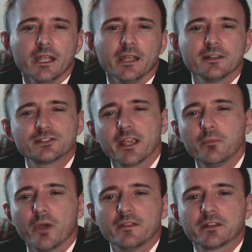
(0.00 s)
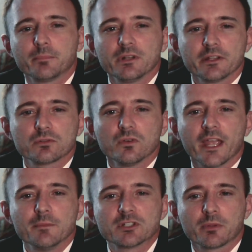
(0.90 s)
In the same way that the political
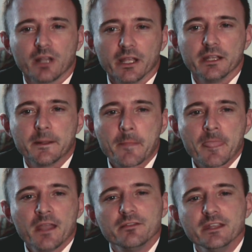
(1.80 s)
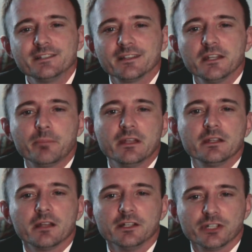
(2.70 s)
game is played, these
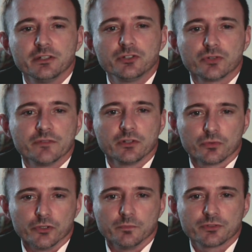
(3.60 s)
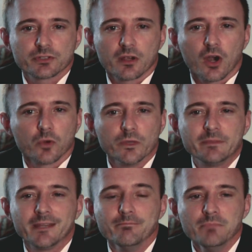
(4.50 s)
independent agenda-driven groups are
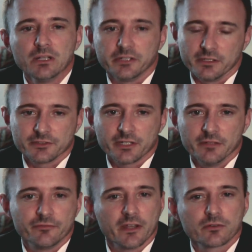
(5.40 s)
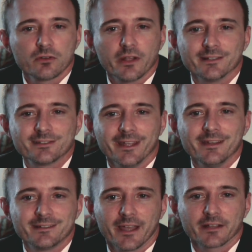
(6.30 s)
reaping millions in federal and
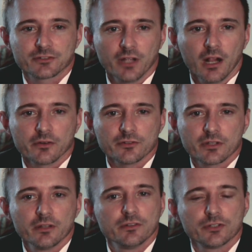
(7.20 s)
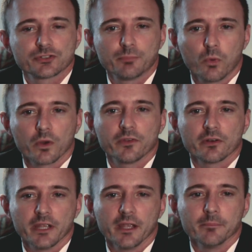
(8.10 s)
state tax dollars to support
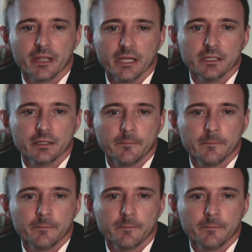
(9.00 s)
their campaign.